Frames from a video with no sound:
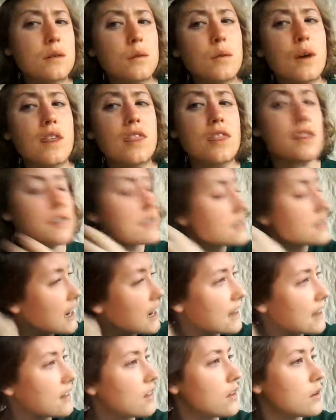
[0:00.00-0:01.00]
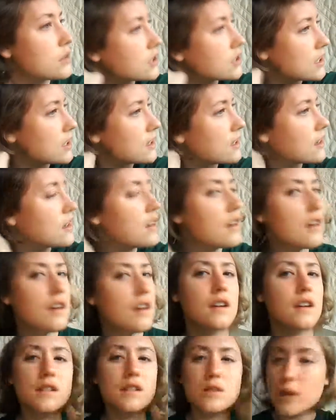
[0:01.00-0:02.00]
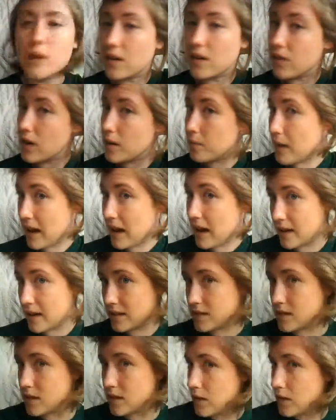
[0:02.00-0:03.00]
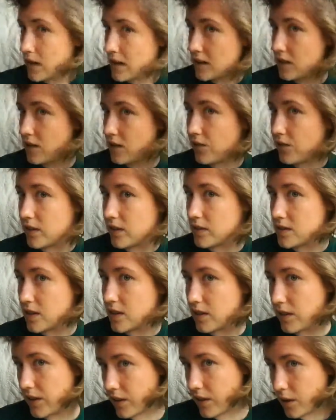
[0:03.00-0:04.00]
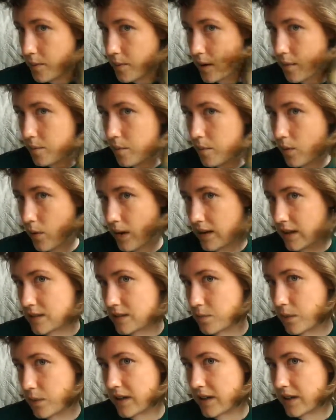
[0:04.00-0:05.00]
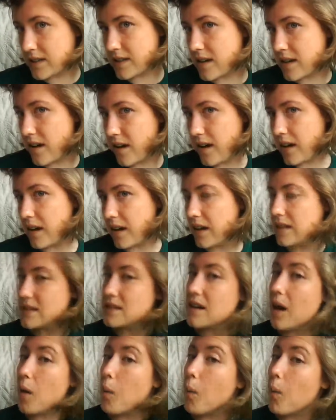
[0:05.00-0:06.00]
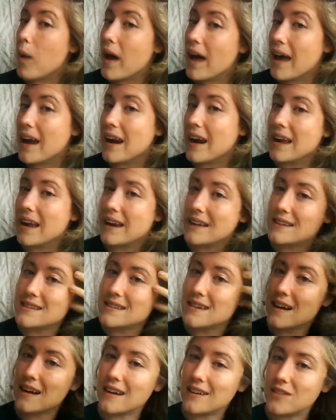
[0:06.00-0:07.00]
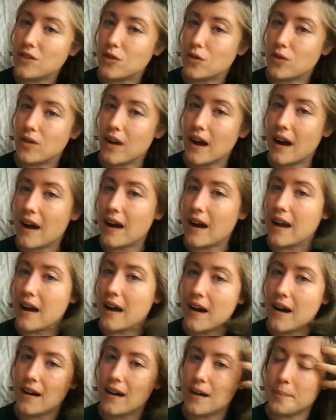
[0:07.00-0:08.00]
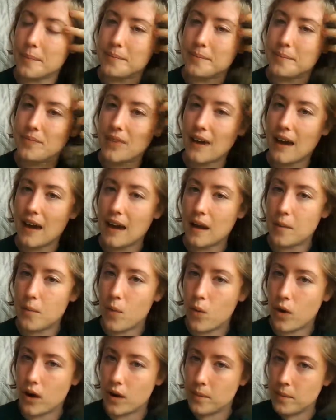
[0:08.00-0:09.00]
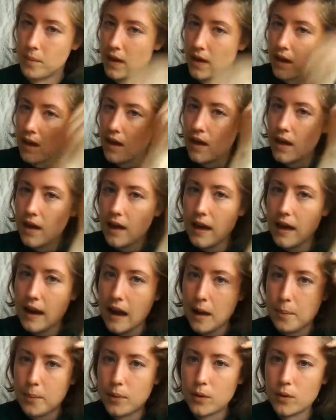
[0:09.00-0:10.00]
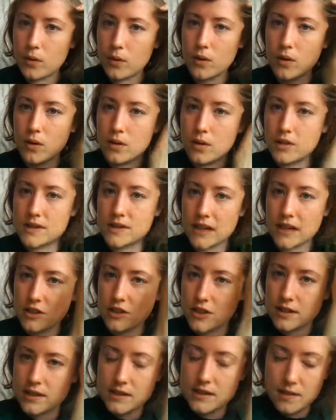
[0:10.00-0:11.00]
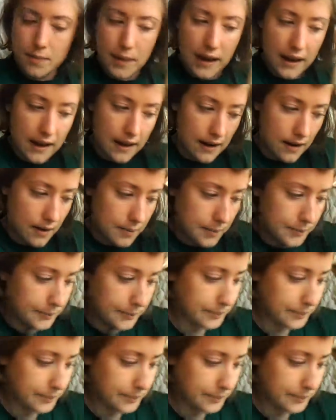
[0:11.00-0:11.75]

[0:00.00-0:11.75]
with the setting lotion. So when I run my hands through it, it feels a little bit moist, but it's not wet and it's not dry anymore. And I pull sections of my hair